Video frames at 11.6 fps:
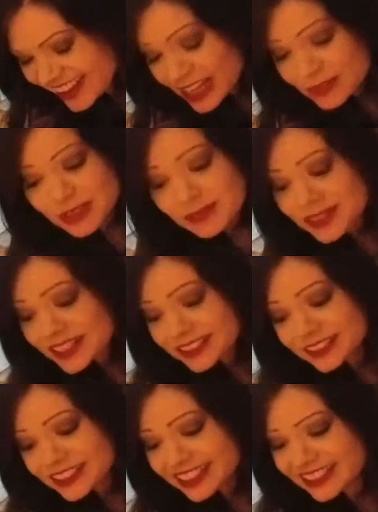Maybe they're
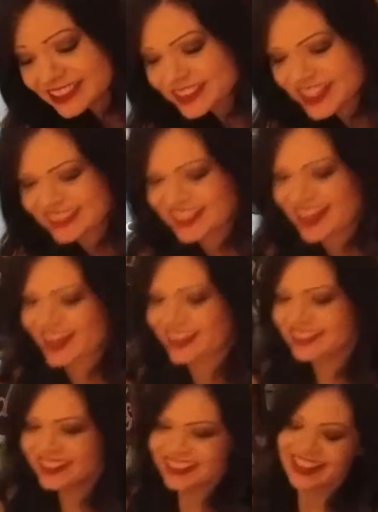looking at you like
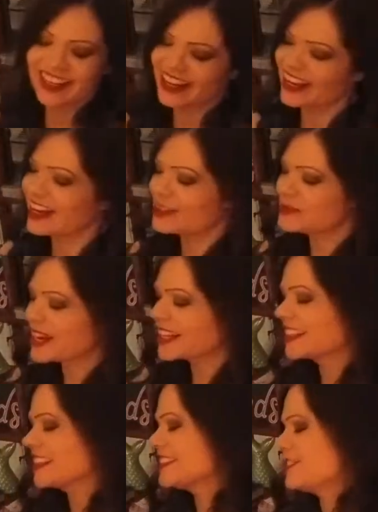that. But I
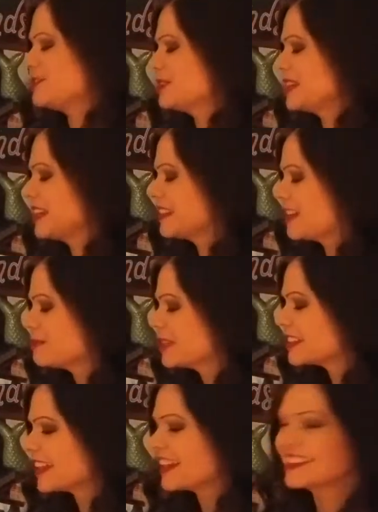think it's you looking at them
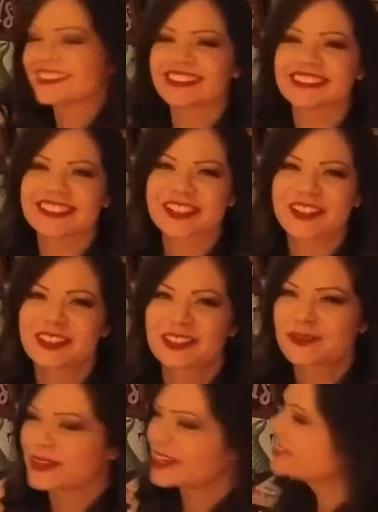like that. Let's call in spirit